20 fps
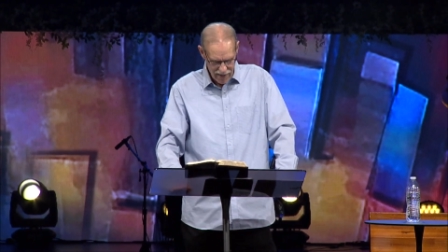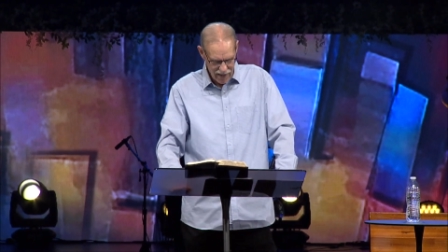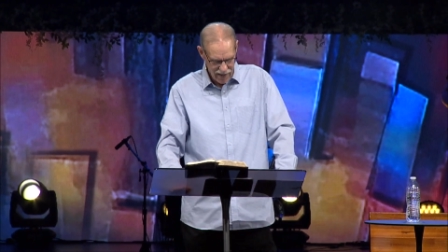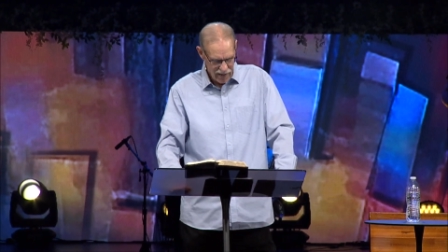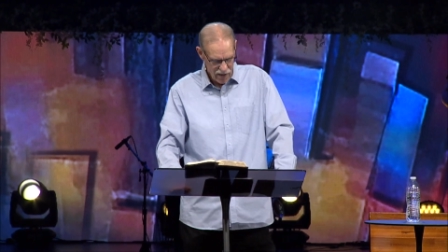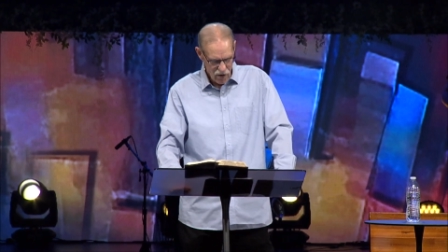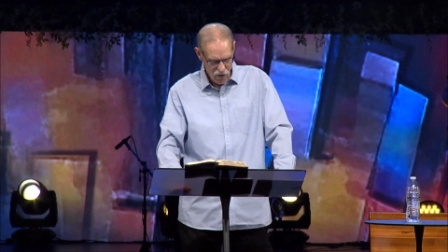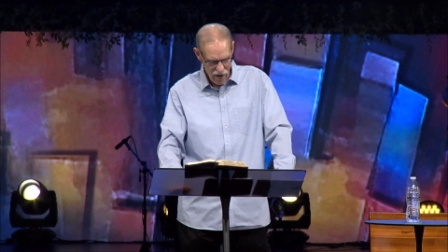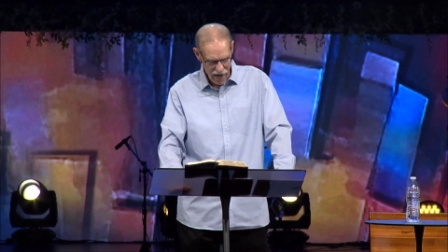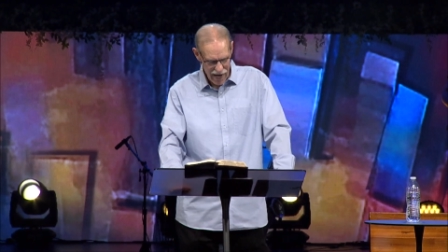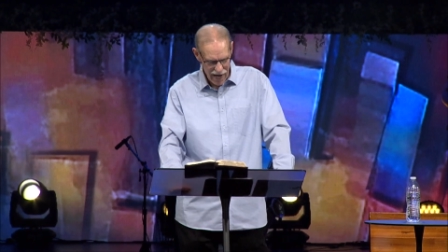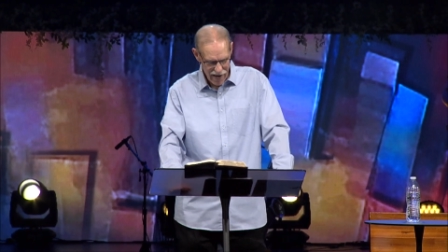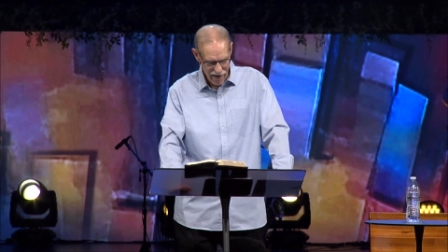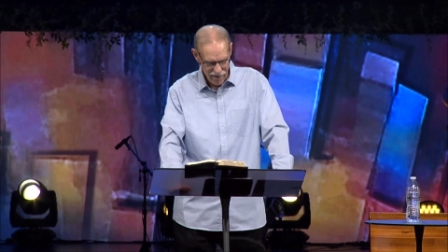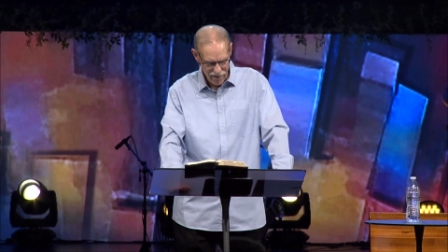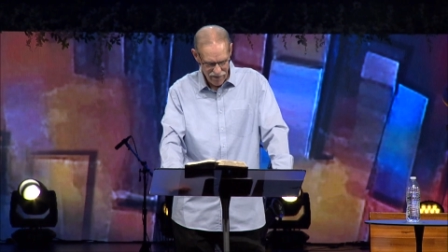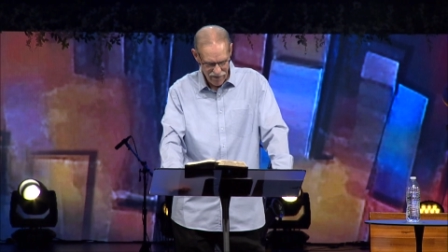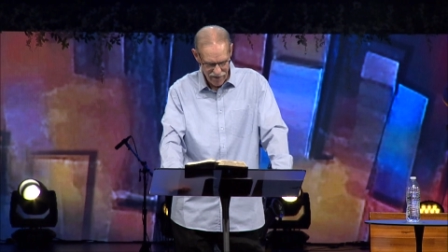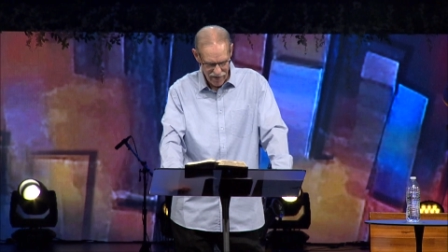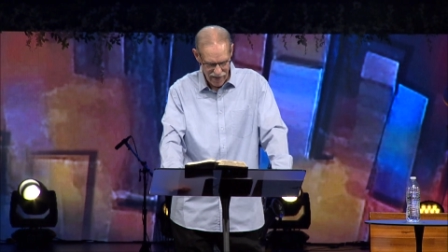that you
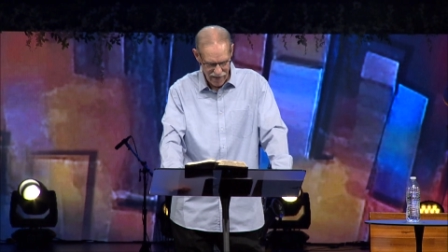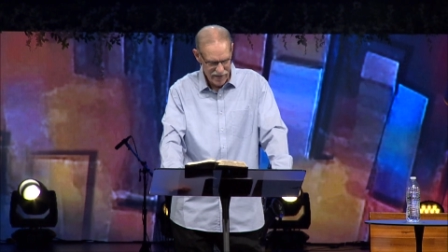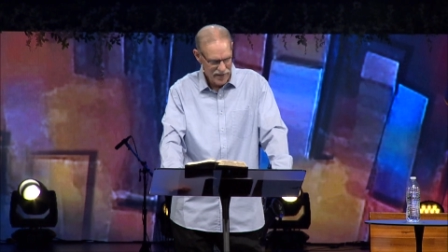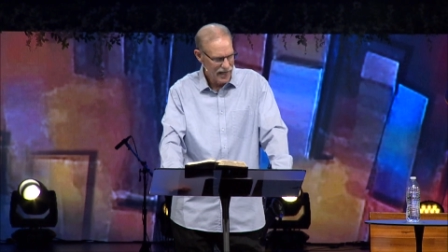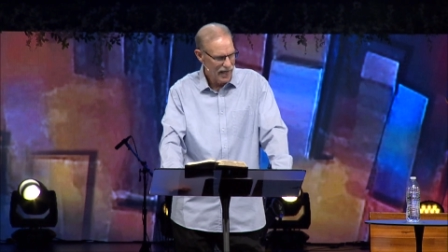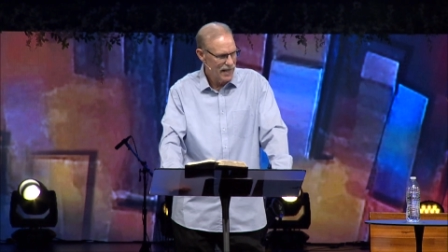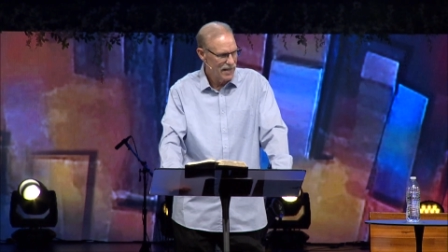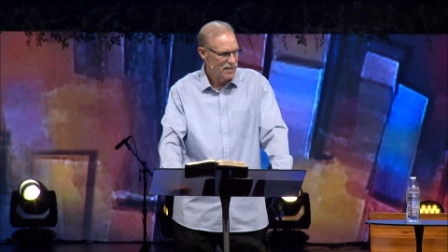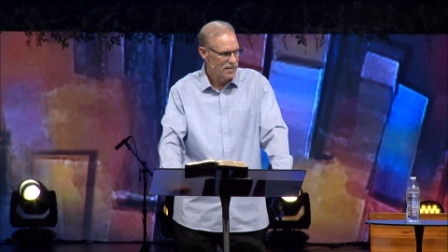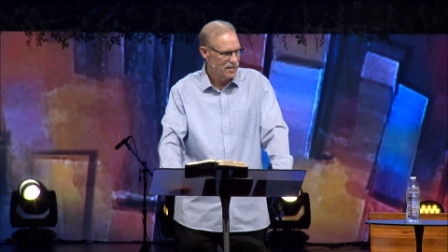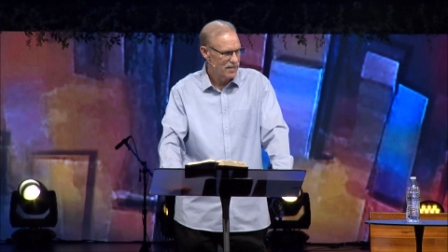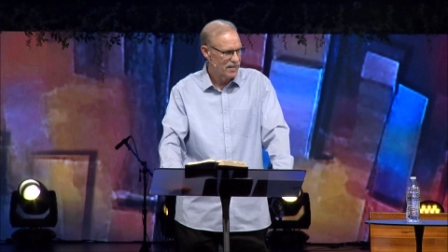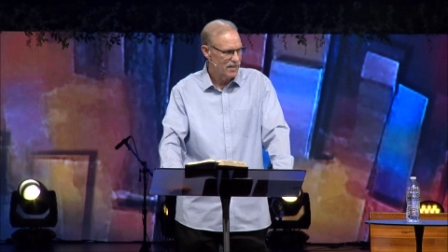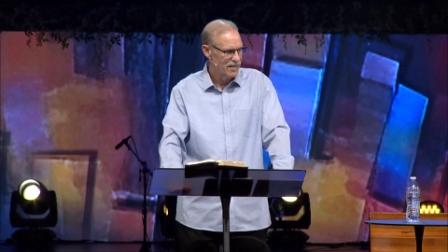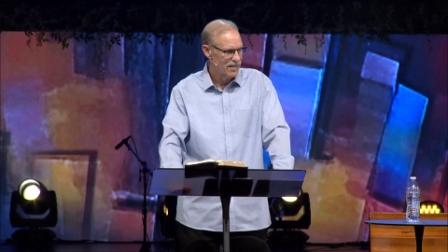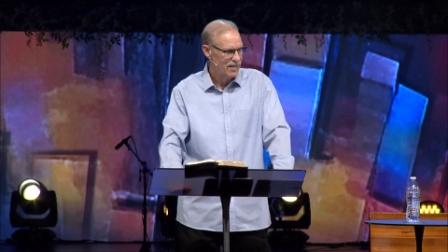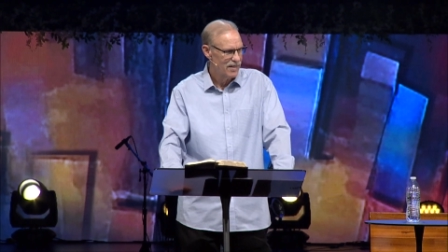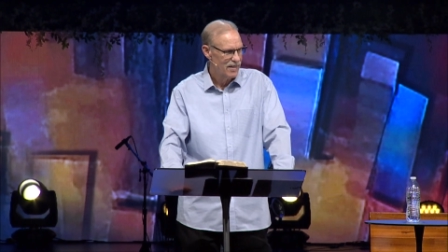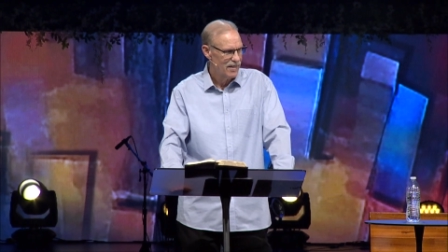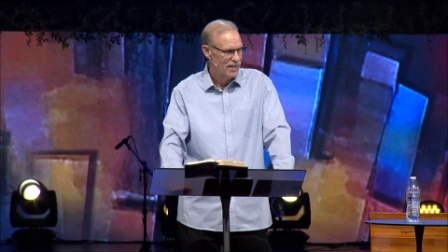have a taste
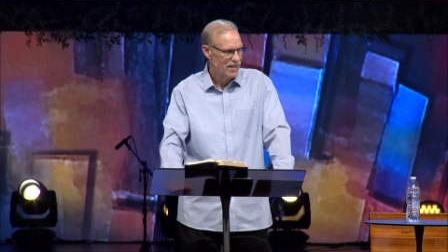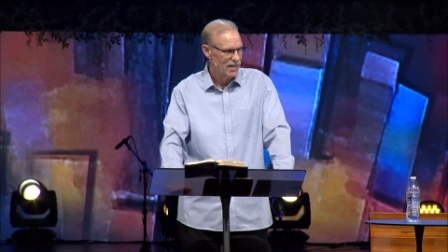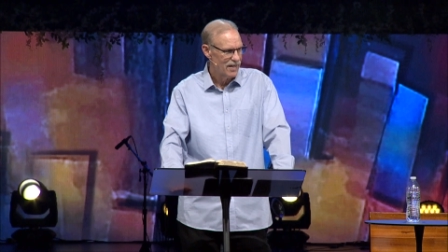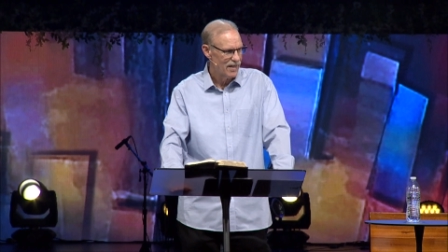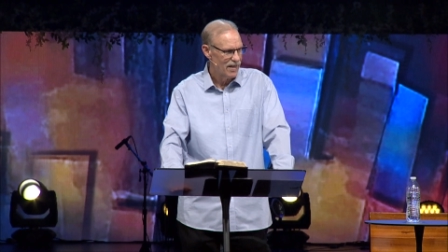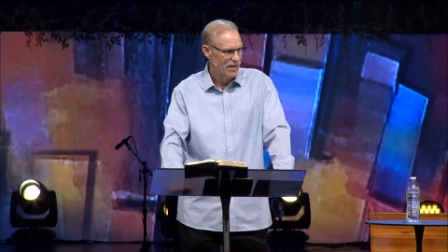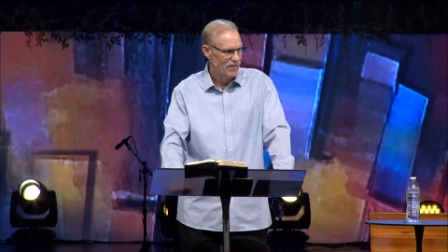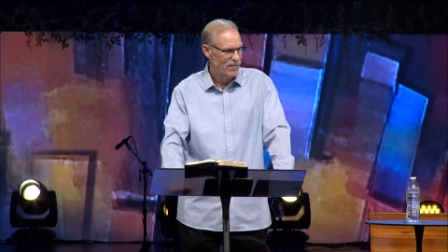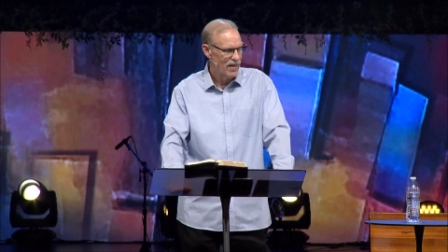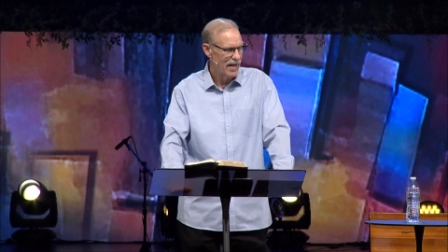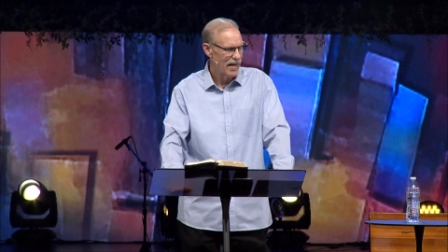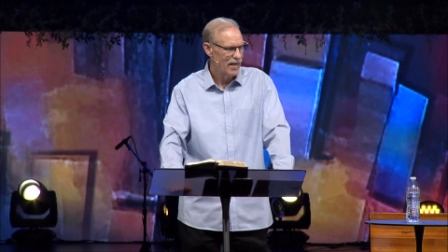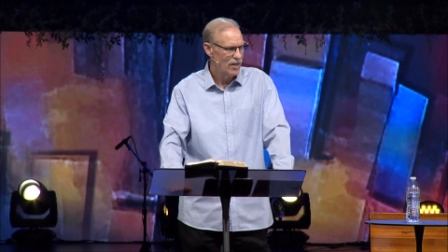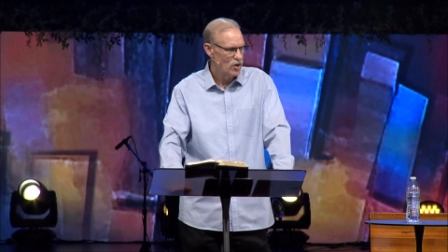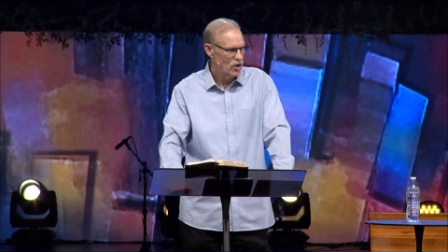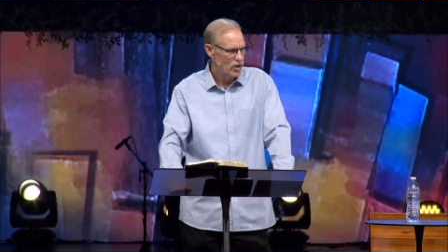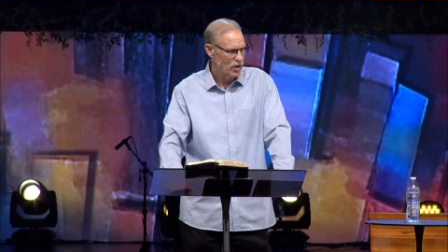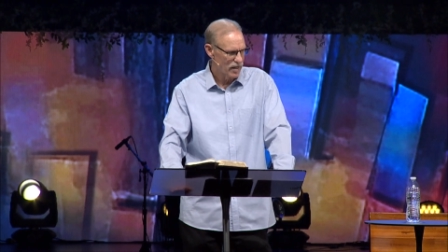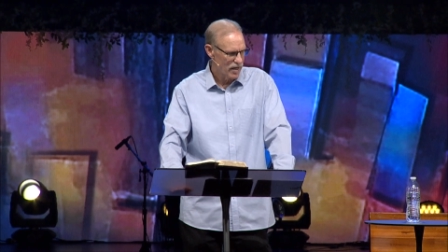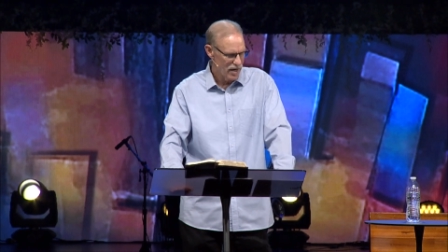of the
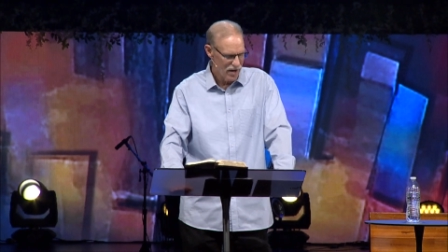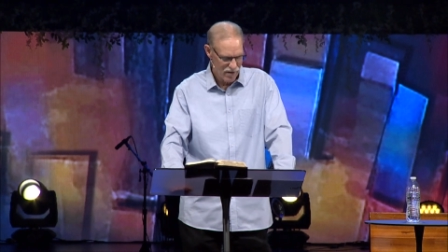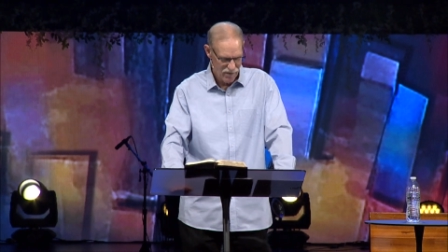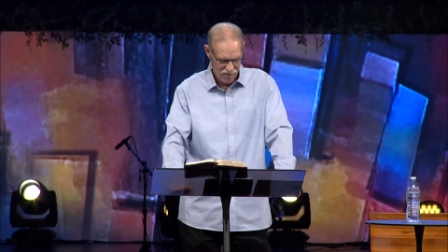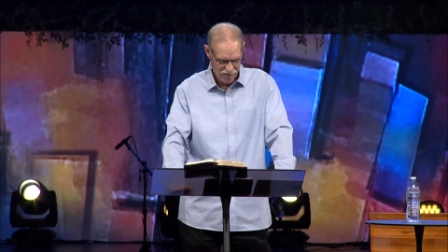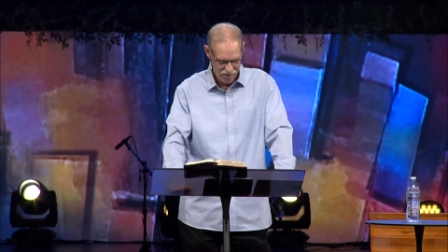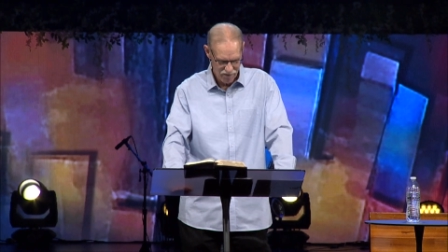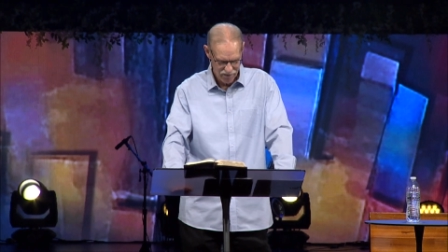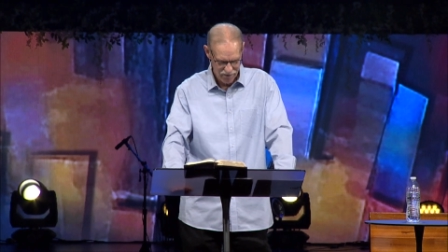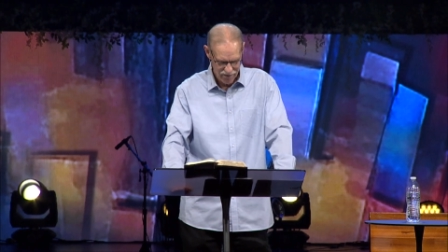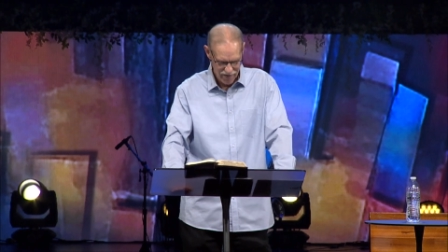age to come.